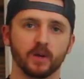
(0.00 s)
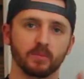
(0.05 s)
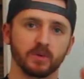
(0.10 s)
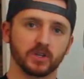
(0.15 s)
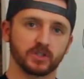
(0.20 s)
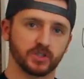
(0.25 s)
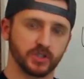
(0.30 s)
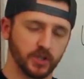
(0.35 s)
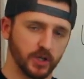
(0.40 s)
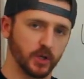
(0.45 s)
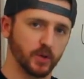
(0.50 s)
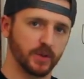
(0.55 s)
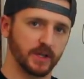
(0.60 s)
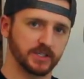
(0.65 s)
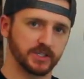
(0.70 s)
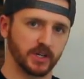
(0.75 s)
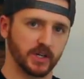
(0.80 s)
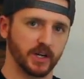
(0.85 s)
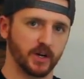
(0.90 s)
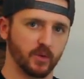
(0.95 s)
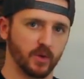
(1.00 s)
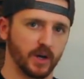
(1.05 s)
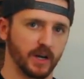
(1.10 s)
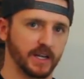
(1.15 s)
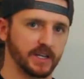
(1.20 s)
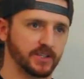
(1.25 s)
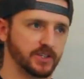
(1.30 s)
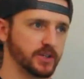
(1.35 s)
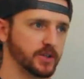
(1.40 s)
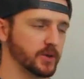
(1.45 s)
number 2 that you're going to
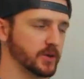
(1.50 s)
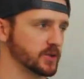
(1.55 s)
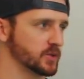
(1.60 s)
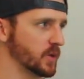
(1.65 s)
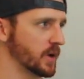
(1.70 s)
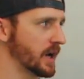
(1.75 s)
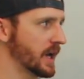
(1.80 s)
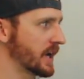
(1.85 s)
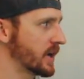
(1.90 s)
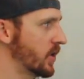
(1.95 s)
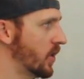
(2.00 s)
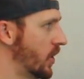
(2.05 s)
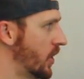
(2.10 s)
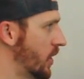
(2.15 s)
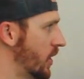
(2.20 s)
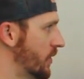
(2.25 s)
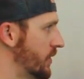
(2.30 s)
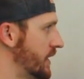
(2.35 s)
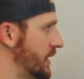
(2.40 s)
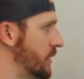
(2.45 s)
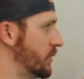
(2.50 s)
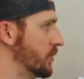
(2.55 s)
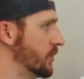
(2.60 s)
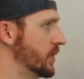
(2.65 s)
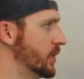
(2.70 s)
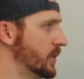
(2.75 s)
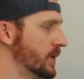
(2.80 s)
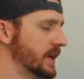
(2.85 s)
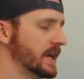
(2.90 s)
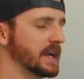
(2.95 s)
run into is what I call the
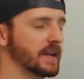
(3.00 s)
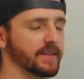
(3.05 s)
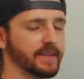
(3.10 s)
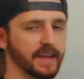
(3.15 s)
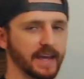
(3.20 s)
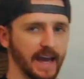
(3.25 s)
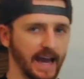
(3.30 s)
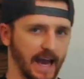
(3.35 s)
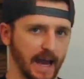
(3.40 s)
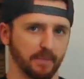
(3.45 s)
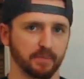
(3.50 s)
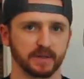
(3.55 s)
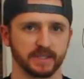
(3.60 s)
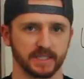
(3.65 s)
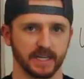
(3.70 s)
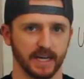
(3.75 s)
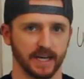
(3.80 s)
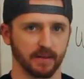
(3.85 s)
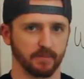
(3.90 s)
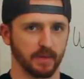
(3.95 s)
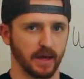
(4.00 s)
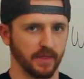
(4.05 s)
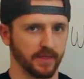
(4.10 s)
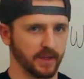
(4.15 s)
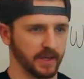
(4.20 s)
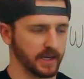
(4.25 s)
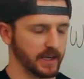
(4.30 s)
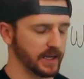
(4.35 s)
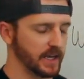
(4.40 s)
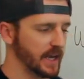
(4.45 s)
ruining the appetite
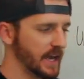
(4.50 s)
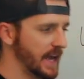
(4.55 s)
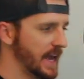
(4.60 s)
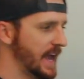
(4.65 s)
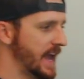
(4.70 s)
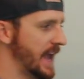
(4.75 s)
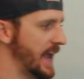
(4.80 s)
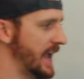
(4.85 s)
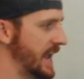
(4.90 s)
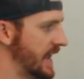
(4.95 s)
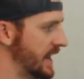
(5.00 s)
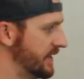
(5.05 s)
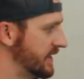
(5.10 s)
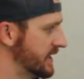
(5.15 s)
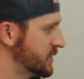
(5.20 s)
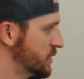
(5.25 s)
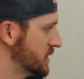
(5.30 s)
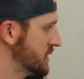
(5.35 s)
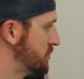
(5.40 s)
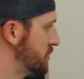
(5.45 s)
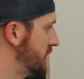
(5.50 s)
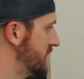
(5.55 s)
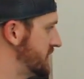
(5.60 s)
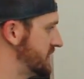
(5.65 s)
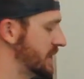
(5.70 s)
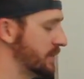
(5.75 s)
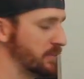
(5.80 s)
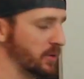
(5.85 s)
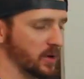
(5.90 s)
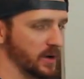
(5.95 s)
method. And this one's pretty
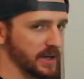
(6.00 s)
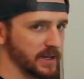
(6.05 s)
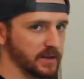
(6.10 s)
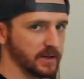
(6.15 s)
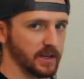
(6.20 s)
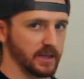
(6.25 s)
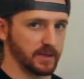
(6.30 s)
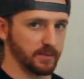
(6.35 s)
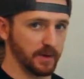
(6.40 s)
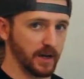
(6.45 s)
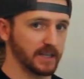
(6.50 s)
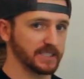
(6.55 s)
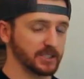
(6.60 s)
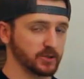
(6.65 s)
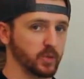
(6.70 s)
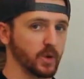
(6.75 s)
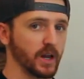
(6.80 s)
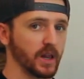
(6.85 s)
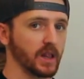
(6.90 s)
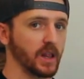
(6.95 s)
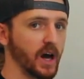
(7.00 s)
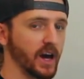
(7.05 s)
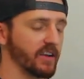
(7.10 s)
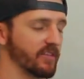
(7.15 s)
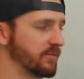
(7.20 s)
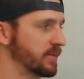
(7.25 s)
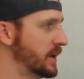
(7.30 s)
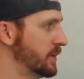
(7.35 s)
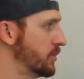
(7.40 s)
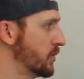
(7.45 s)
simple, and to be honest, it's what a lot
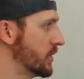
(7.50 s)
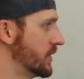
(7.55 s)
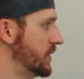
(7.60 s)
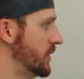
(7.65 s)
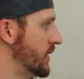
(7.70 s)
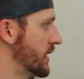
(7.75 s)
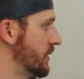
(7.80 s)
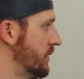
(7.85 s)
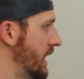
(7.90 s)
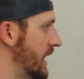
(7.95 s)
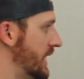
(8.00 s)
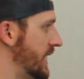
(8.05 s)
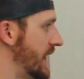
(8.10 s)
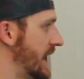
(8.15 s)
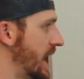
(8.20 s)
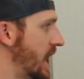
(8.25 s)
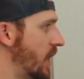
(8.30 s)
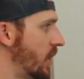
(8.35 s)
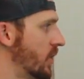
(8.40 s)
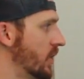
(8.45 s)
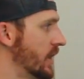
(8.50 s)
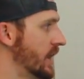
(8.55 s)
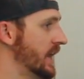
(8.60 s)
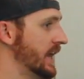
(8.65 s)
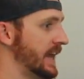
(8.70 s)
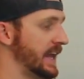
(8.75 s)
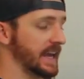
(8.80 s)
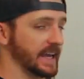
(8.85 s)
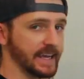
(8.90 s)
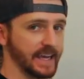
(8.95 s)
of people are doing right now.
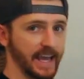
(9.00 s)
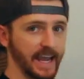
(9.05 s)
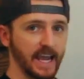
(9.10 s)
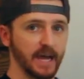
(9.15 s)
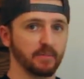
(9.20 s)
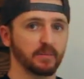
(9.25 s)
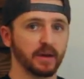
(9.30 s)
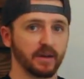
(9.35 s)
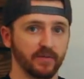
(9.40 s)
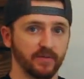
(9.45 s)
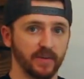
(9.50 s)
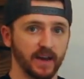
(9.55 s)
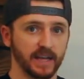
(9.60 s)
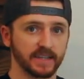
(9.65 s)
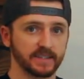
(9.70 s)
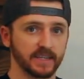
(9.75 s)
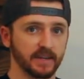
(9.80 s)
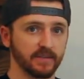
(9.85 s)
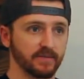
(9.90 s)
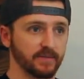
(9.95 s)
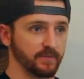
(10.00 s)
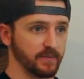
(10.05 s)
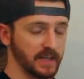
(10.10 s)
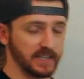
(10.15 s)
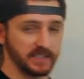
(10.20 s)
It can be effective.